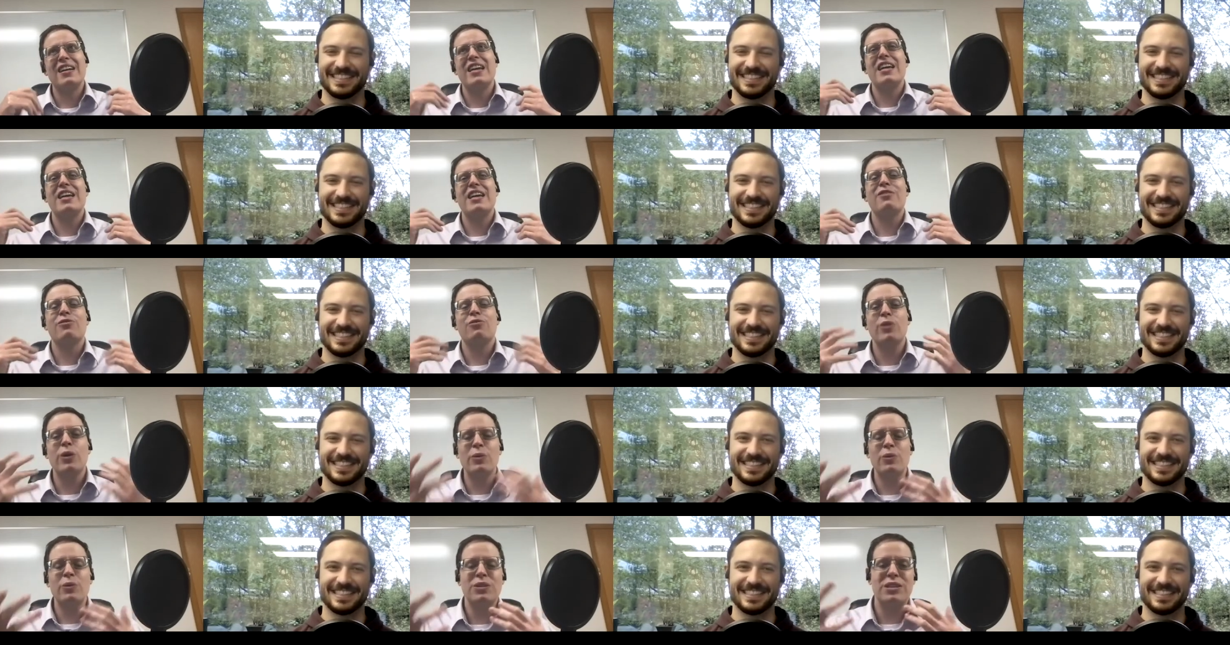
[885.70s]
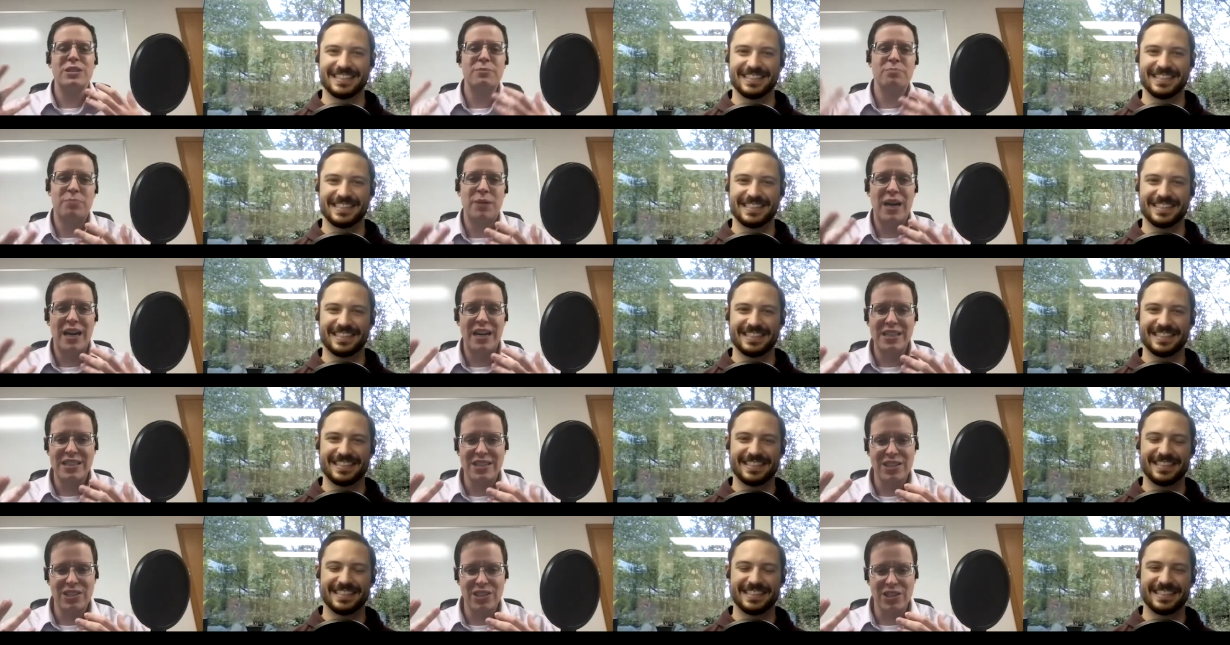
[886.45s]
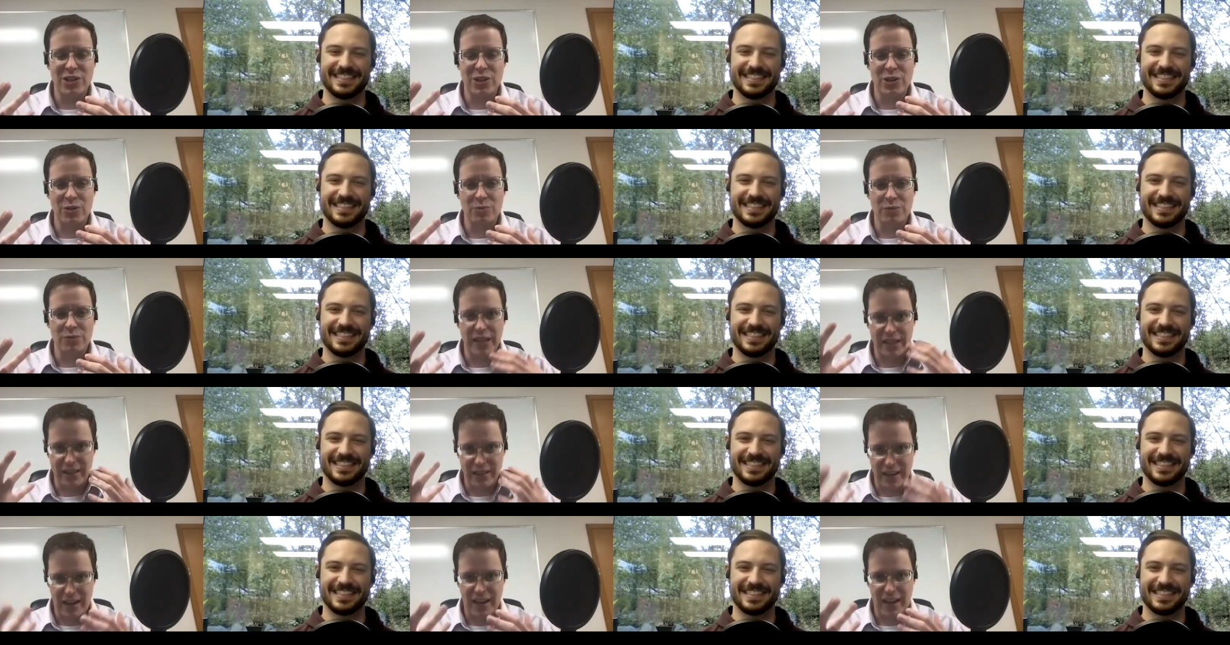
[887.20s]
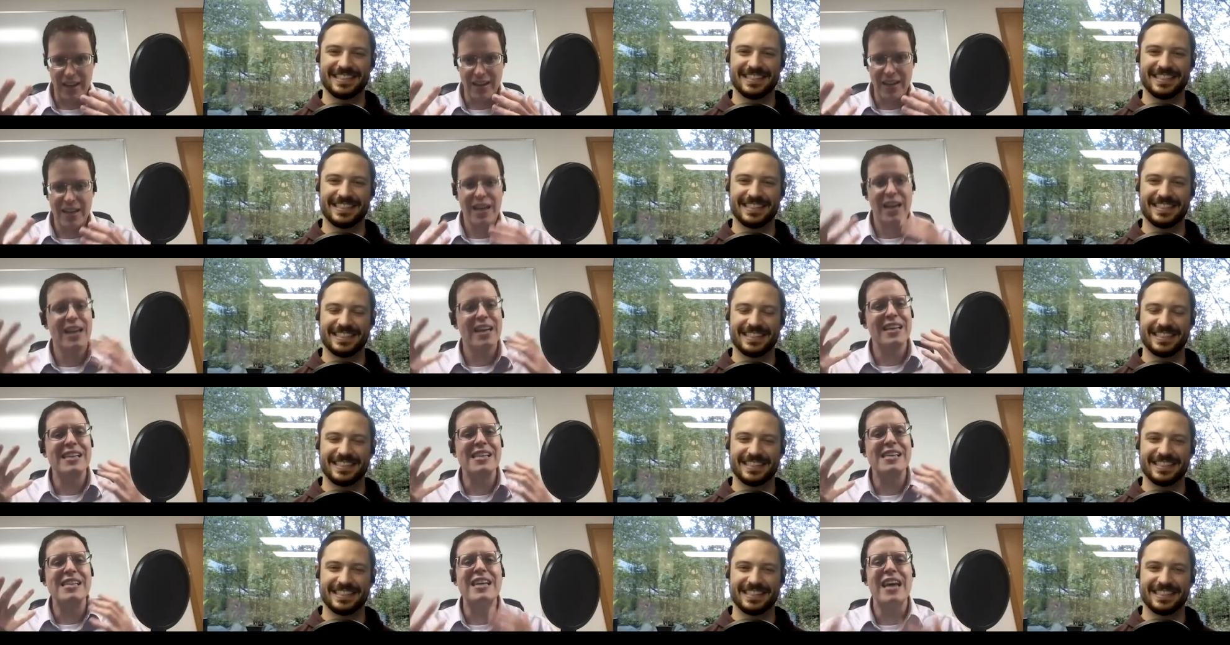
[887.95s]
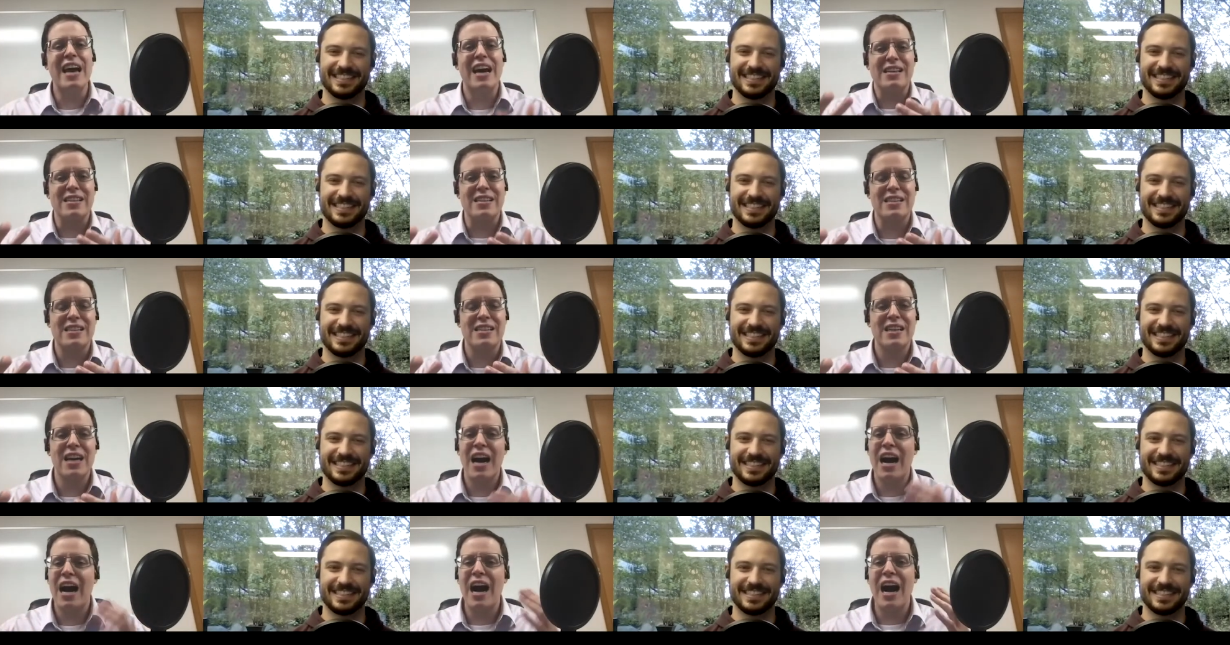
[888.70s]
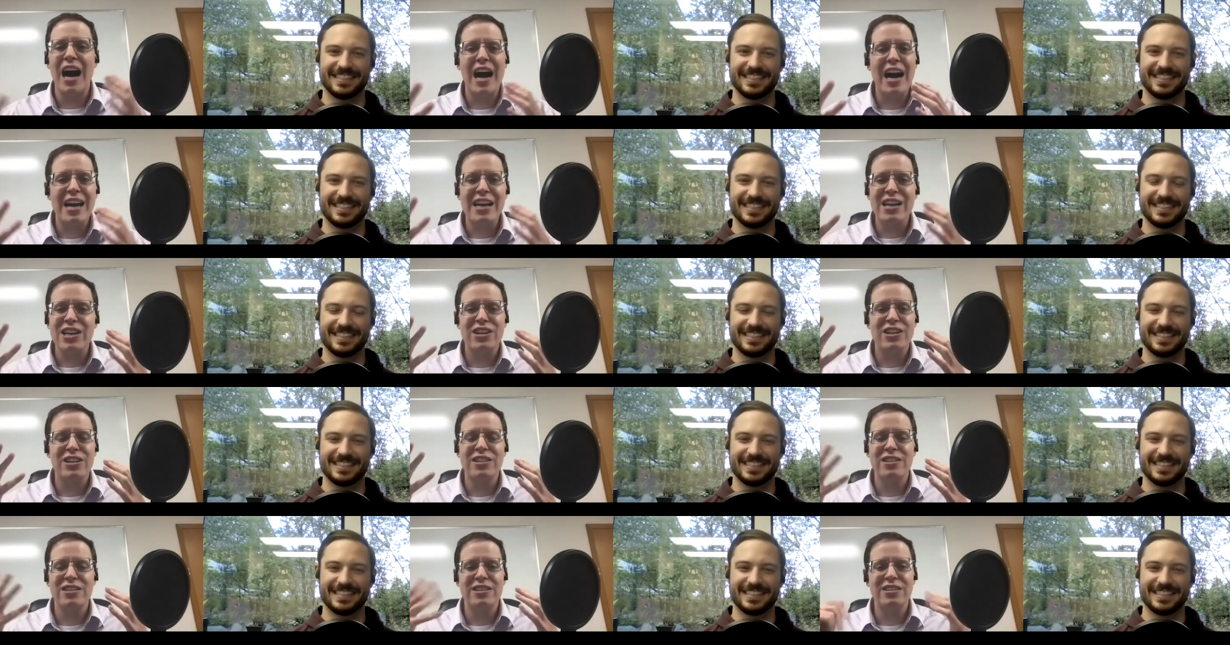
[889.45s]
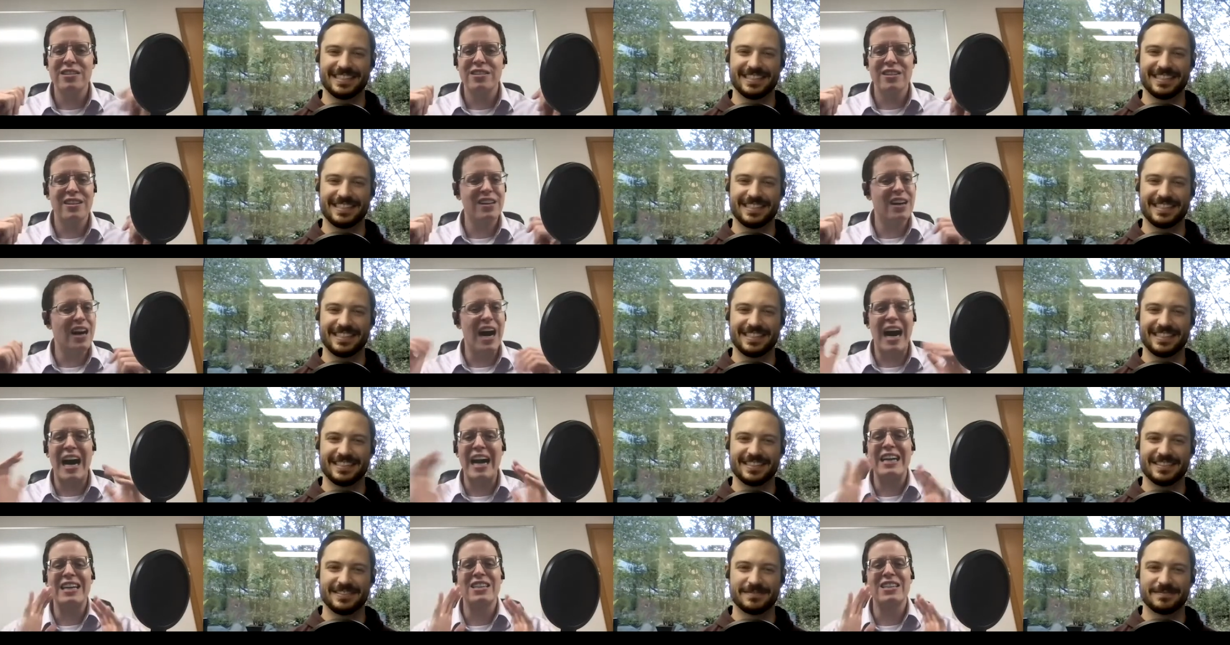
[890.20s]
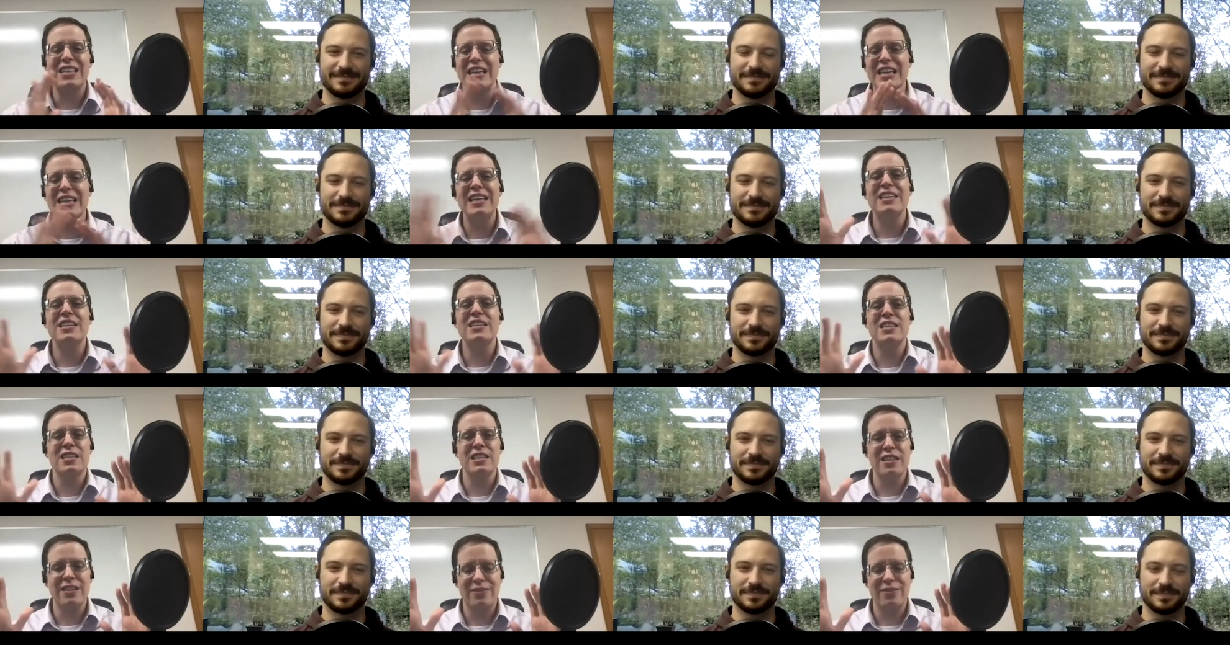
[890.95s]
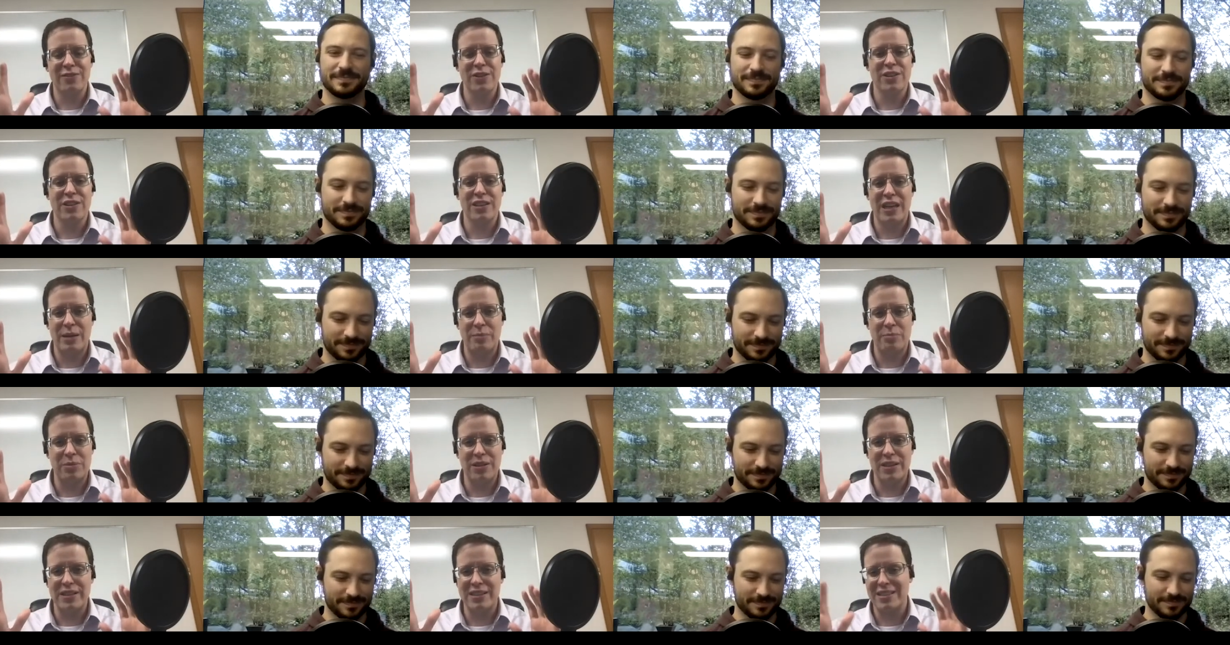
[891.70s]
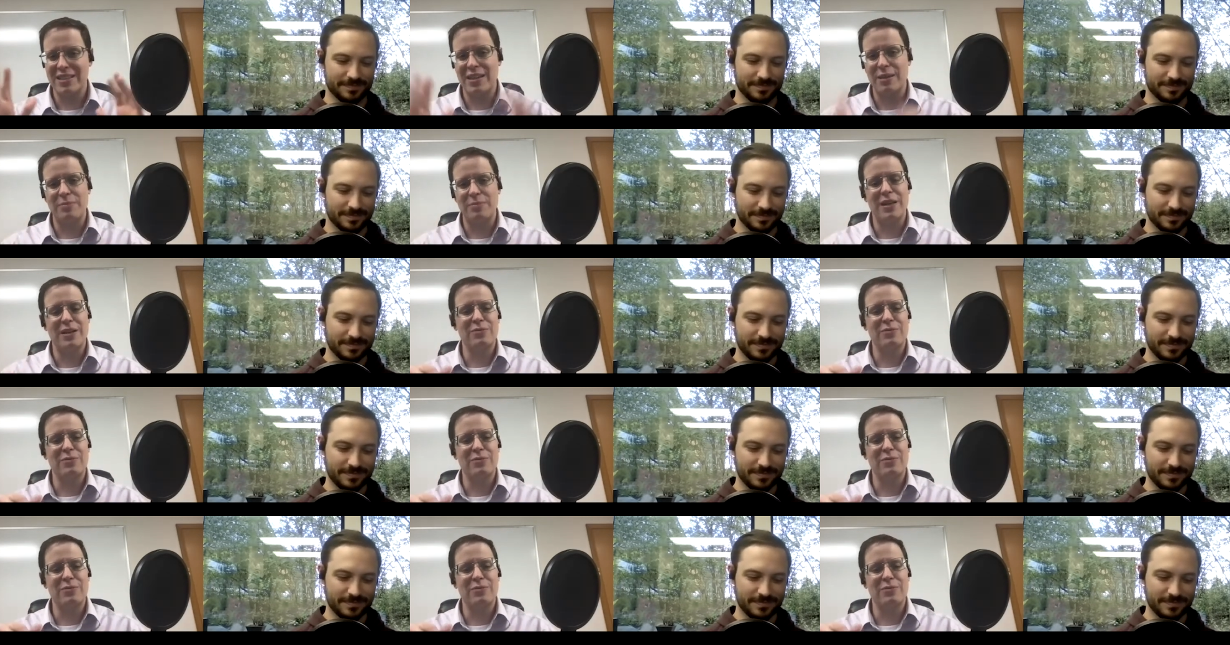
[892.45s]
Speaker 1: if we were to buy such a home like that, yes, I could I could easily fill that place up.